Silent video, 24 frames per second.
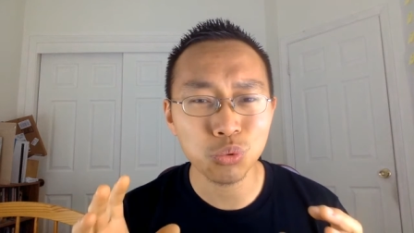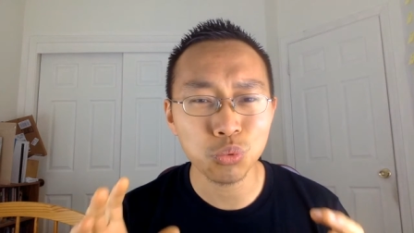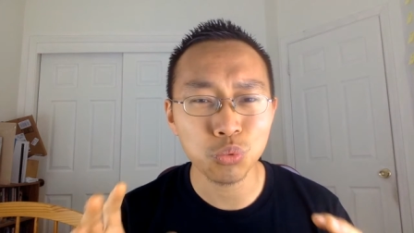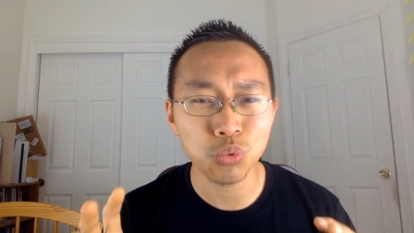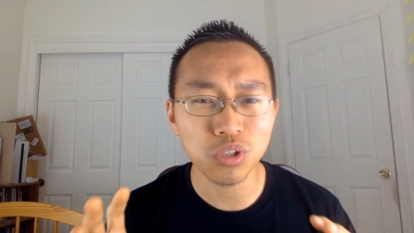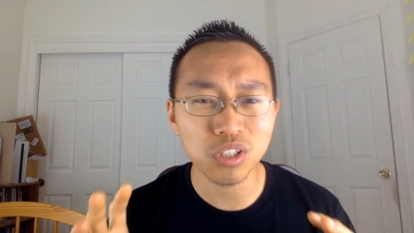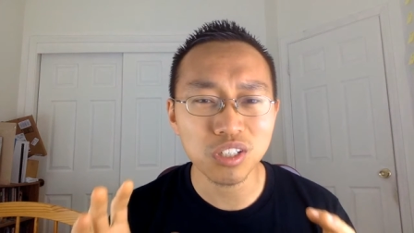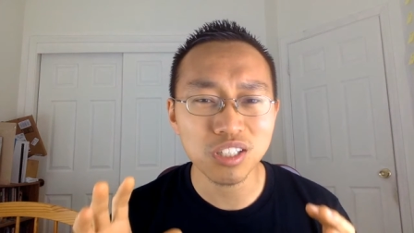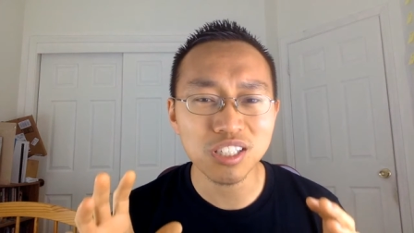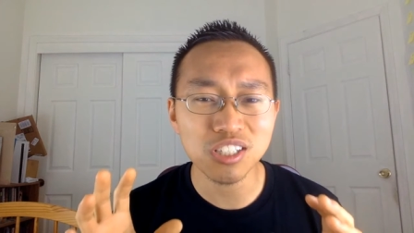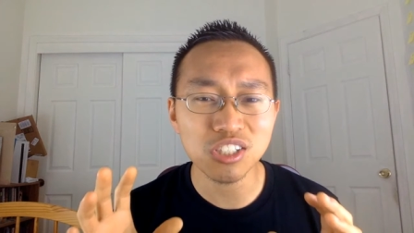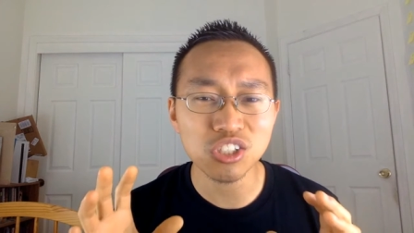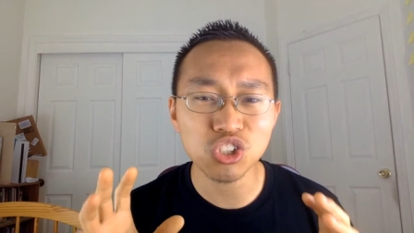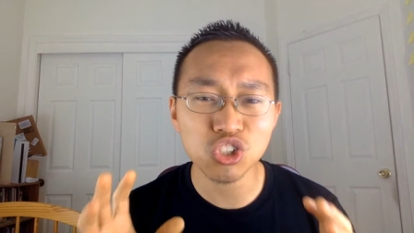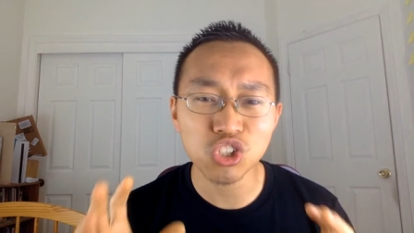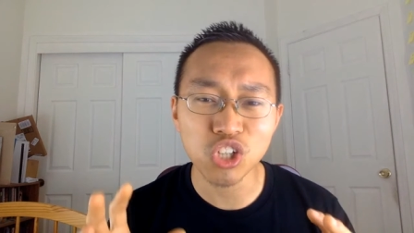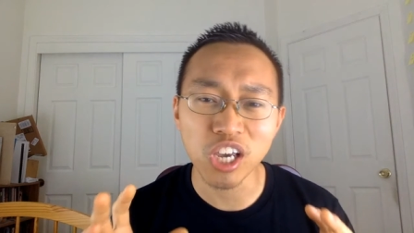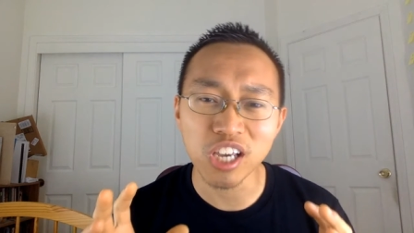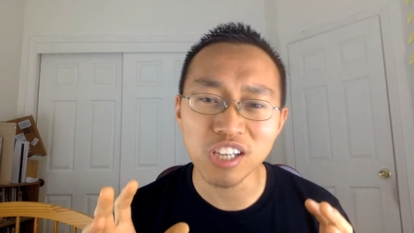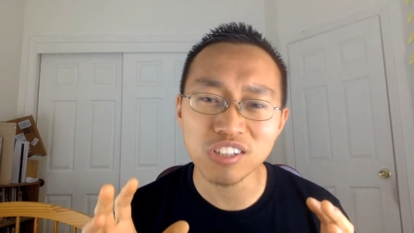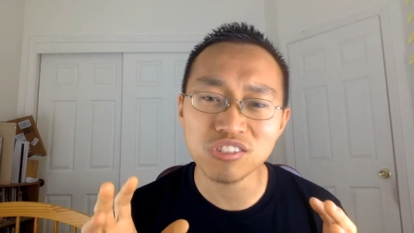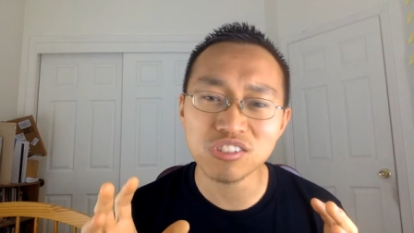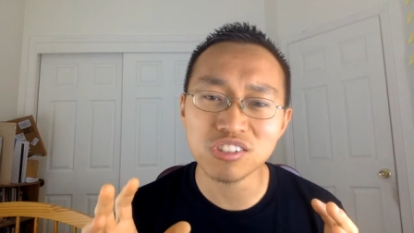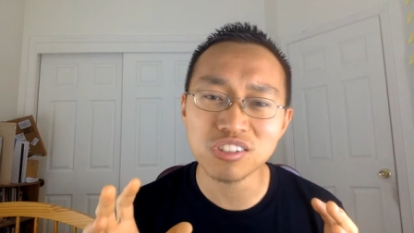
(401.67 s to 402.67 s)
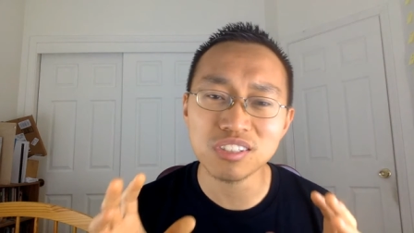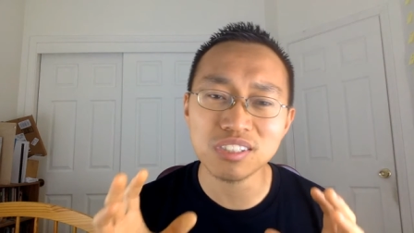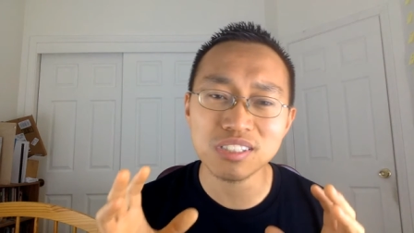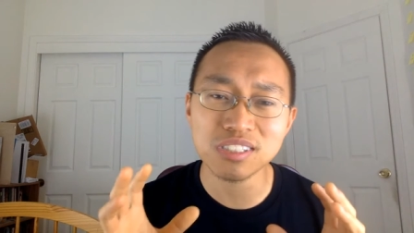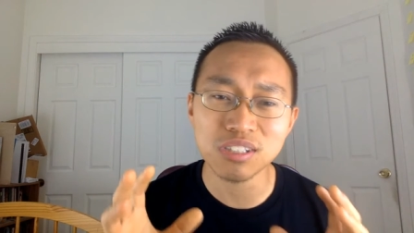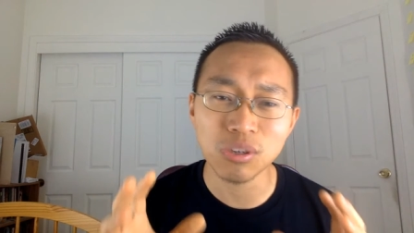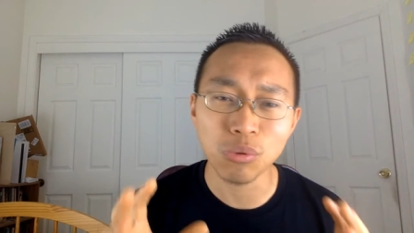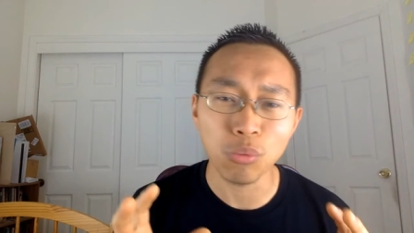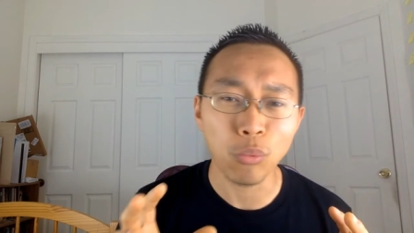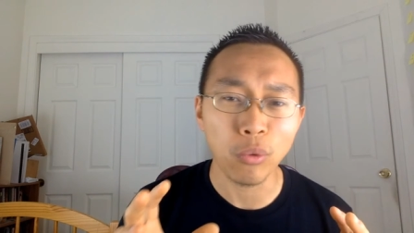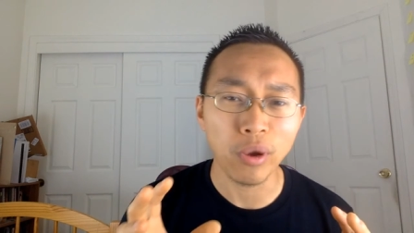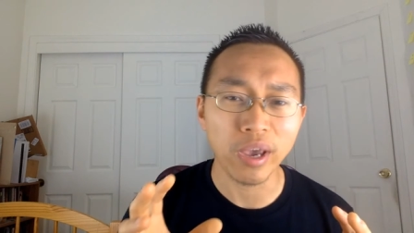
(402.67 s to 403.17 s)
really changes
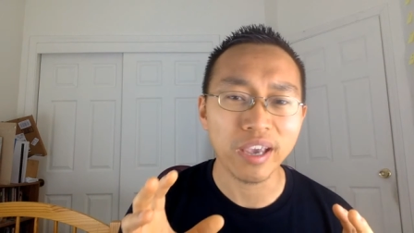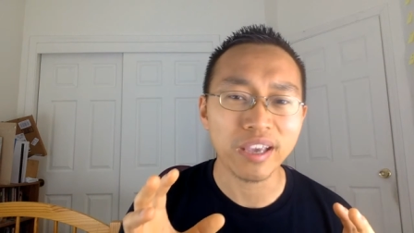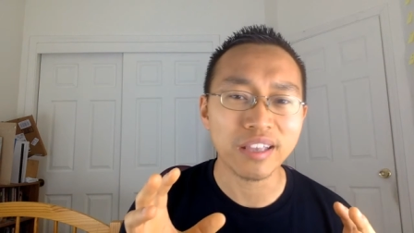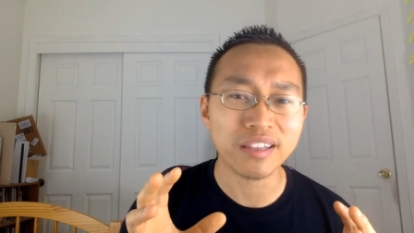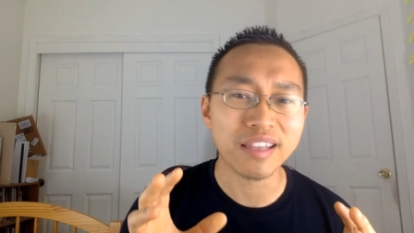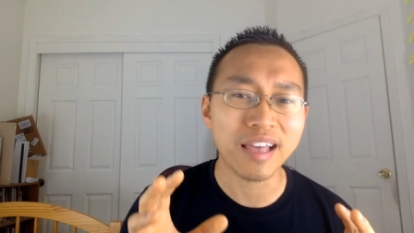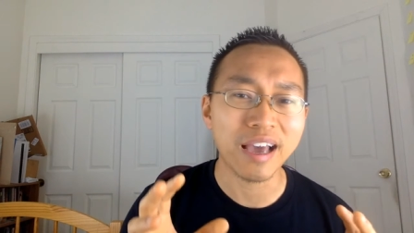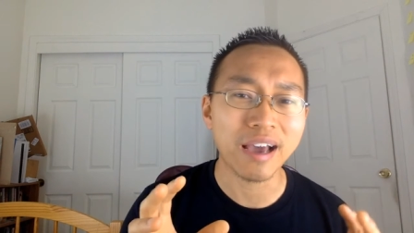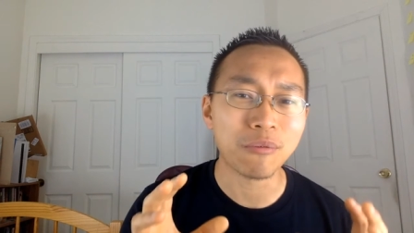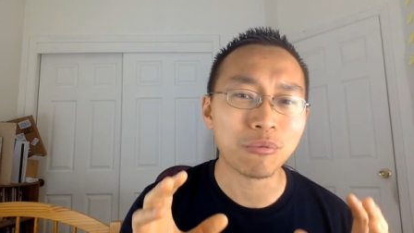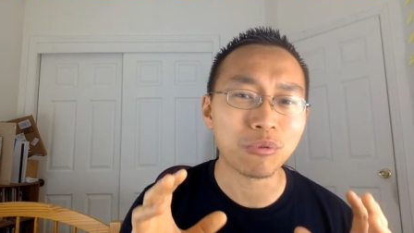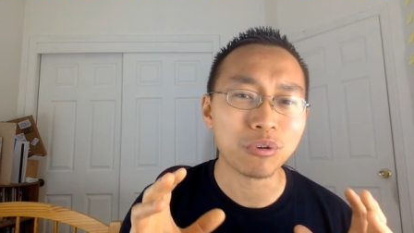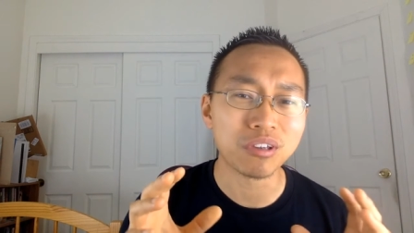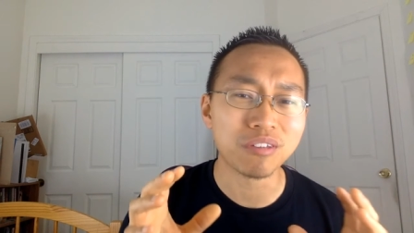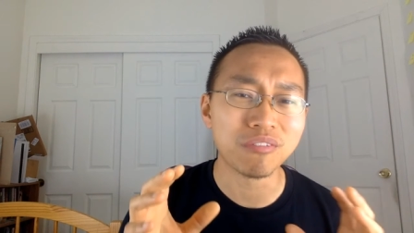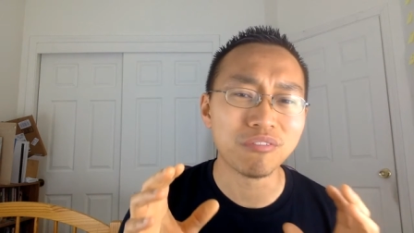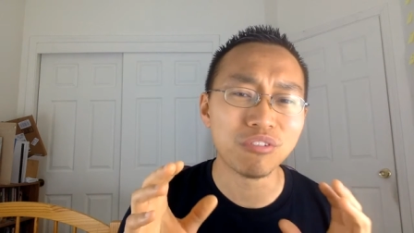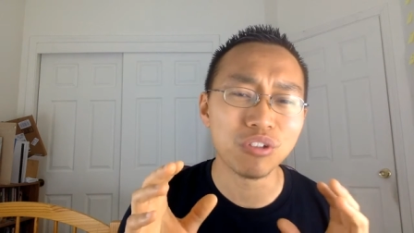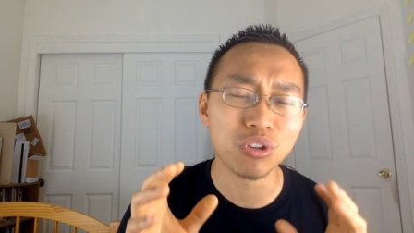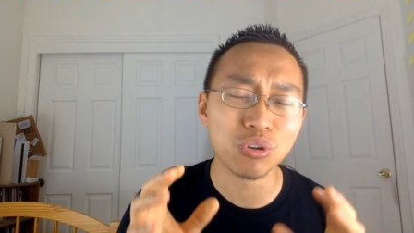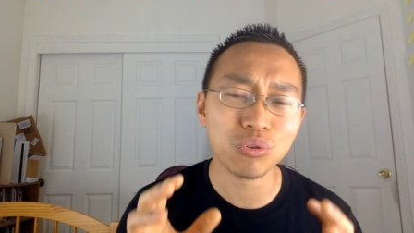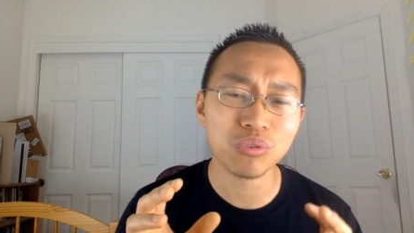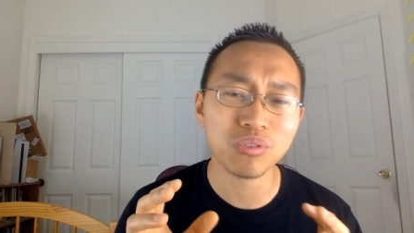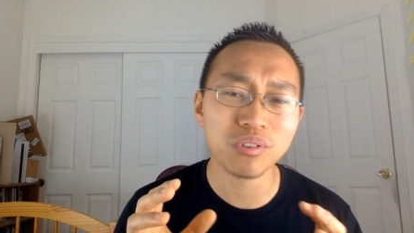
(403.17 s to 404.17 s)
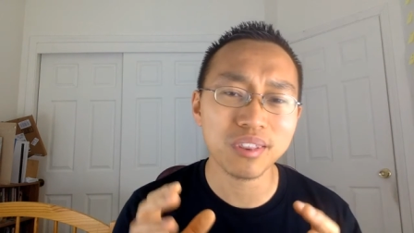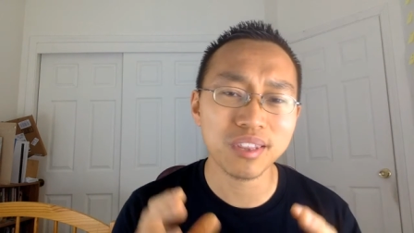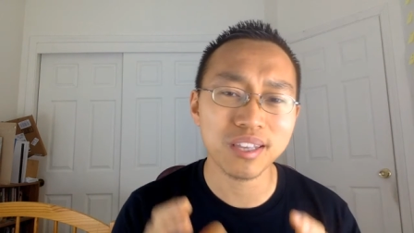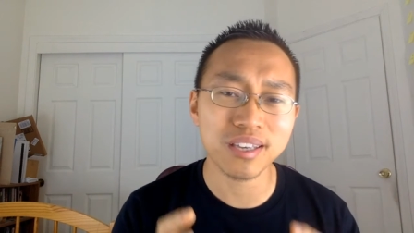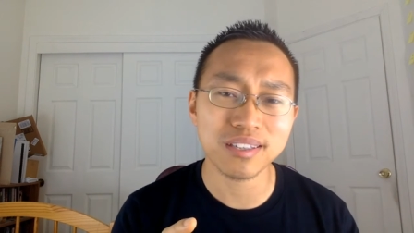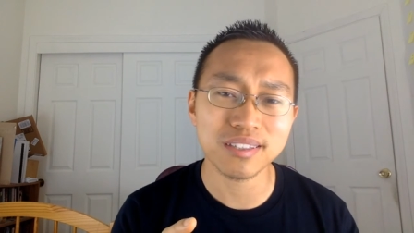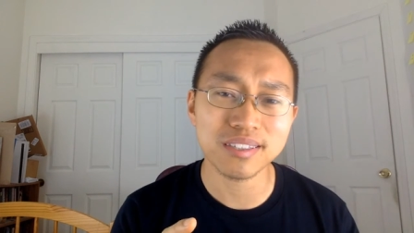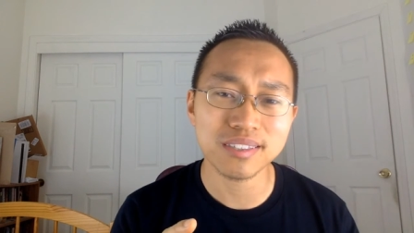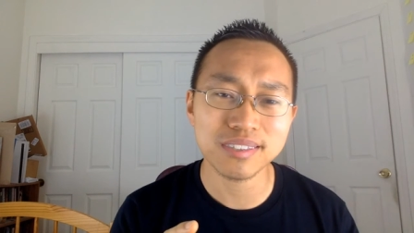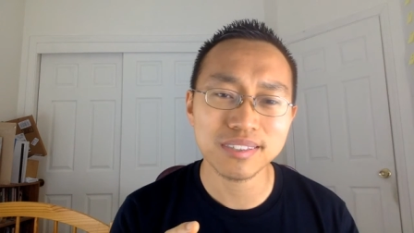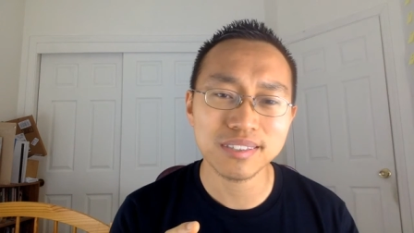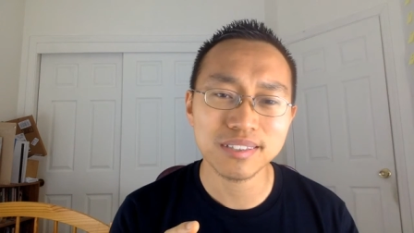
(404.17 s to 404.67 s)
the way that we view
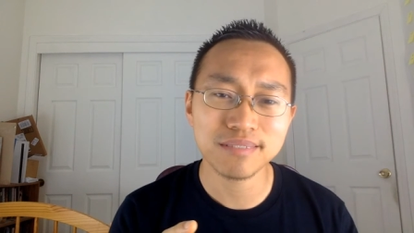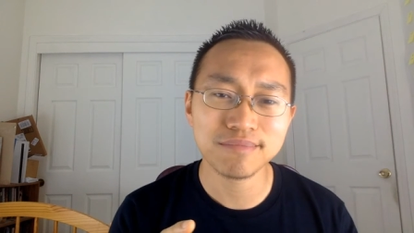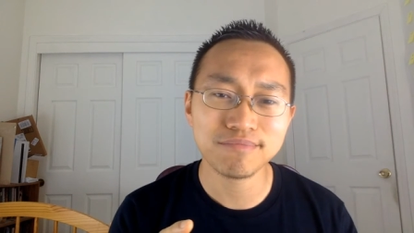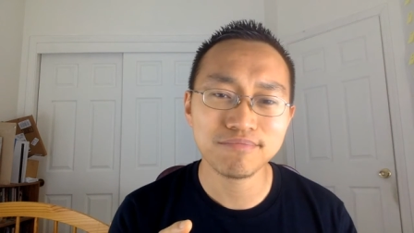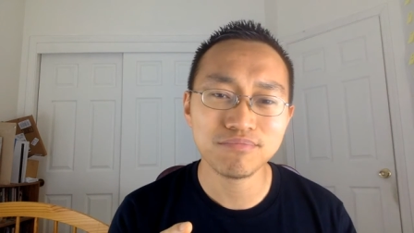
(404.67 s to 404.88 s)
things.